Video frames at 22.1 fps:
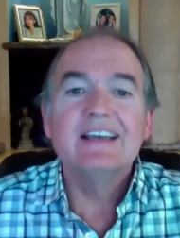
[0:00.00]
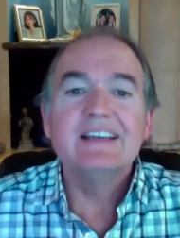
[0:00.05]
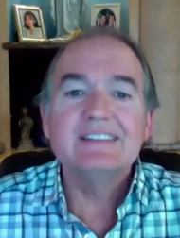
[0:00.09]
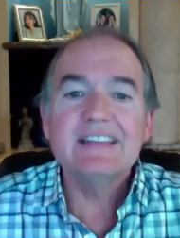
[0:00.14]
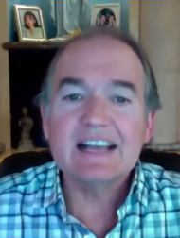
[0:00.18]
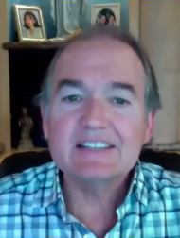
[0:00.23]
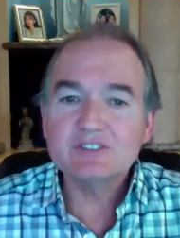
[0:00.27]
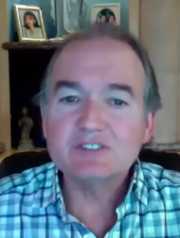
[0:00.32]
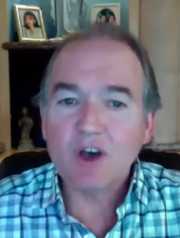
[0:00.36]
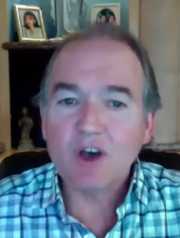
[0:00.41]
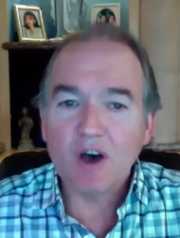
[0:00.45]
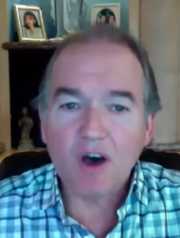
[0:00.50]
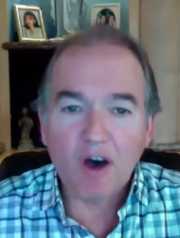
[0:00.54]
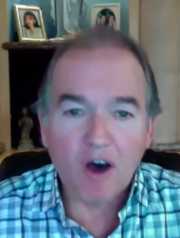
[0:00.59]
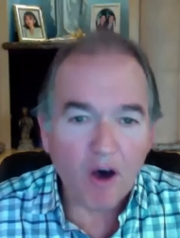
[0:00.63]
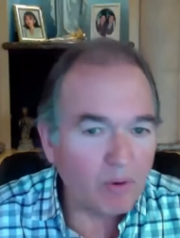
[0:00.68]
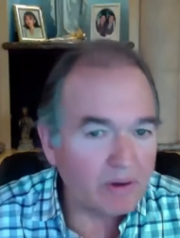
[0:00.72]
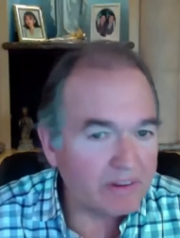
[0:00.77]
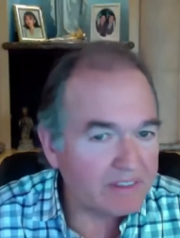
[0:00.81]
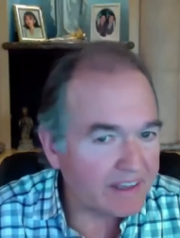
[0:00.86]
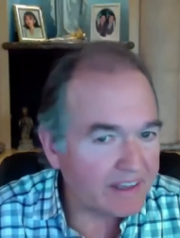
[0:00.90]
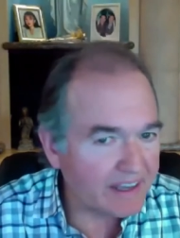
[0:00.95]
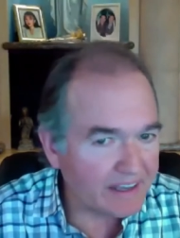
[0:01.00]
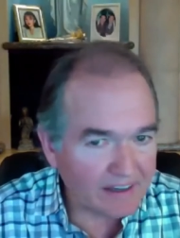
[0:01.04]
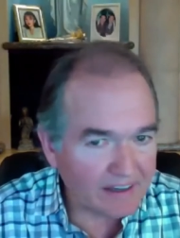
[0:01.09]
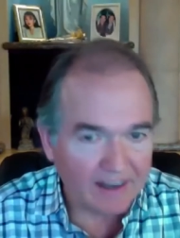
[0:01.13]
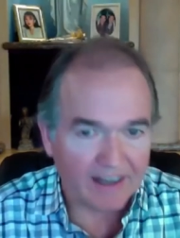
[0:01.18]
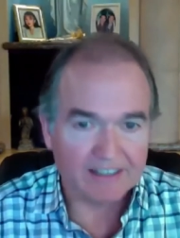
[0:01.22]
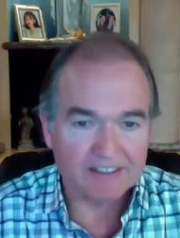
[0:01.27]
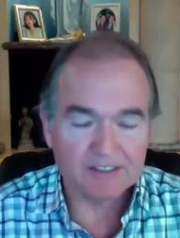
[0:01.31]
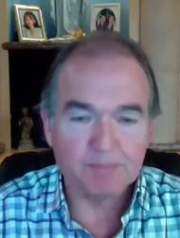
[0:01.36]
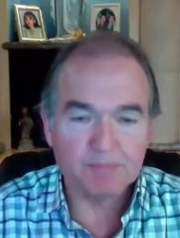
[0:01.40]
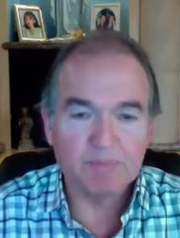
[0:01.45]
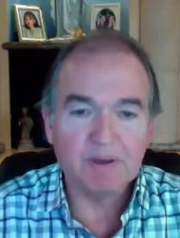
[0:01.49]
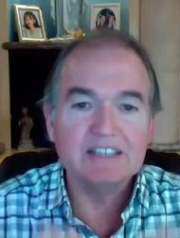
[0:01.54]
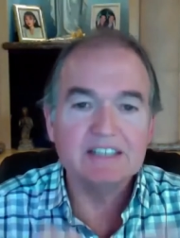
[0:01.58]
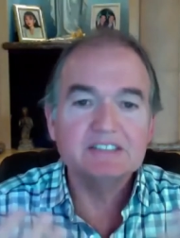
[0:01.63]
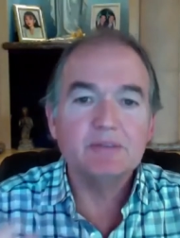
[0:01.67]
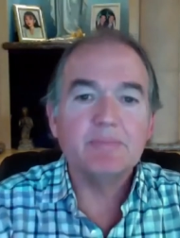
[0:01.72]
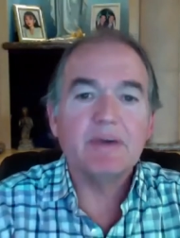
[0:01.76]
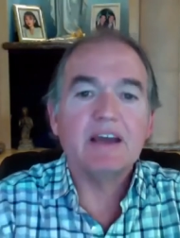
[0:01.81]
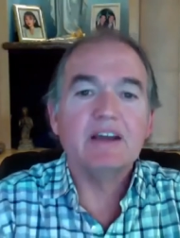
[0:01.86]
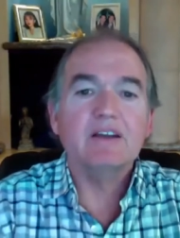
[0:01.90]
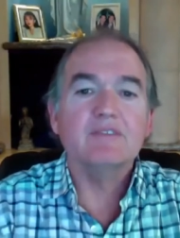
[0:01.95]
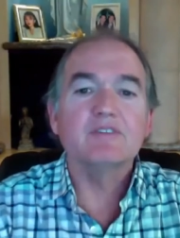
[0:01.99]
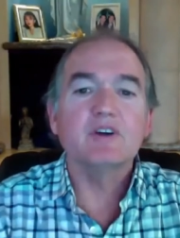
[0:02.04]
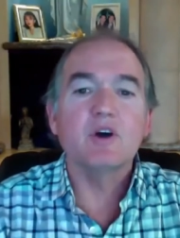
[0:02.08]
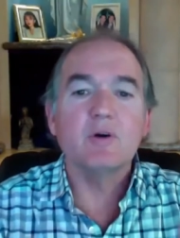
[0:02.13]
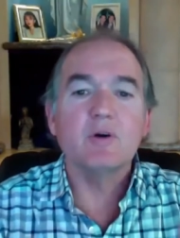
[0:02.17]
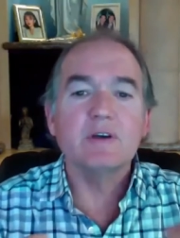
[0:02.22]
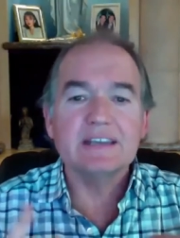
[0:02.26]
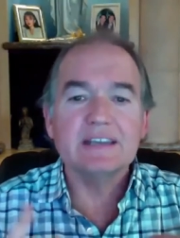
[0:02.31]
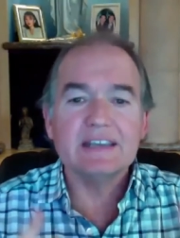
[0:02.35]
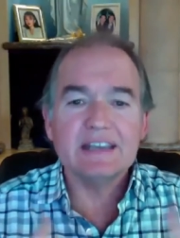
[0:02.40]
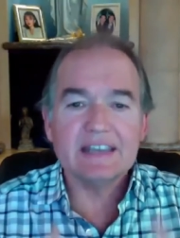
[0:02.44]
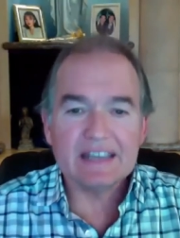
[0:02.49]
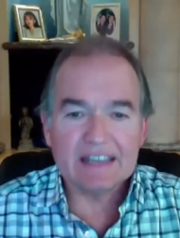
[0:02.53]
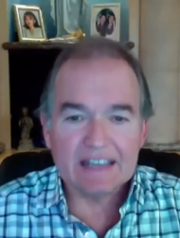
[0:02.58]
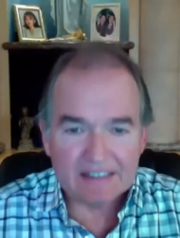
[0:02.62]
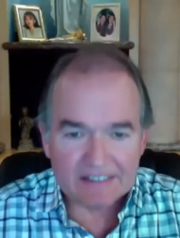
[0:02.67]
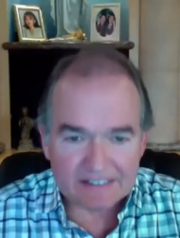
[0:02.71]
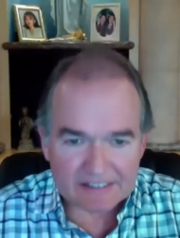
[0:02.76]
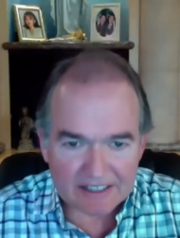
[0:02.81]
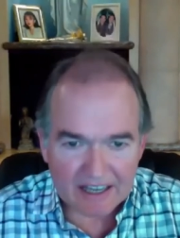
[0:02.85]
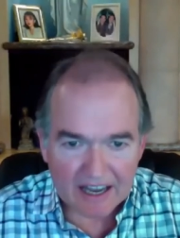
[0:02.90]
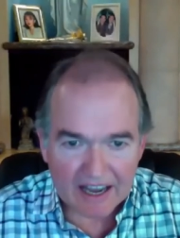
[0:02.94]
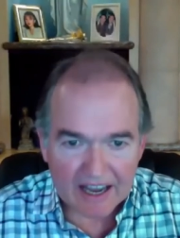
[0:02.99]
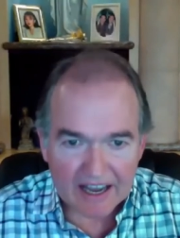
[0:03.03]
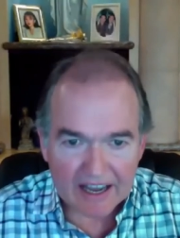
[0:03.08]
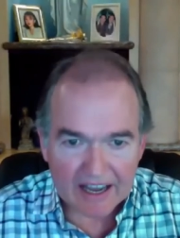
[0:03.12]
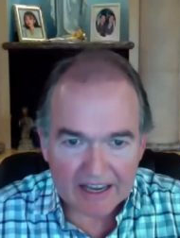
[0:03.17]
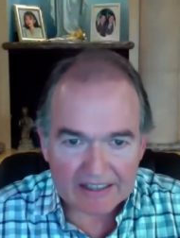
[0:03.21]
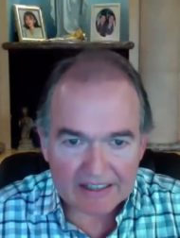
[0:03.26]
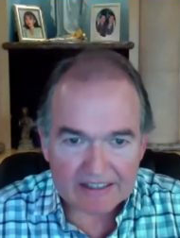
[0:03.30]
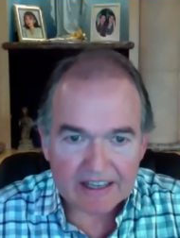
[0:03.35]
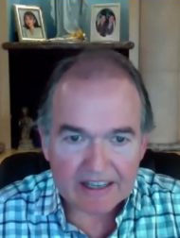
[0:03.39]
That's all within us, but it's a matter of going inside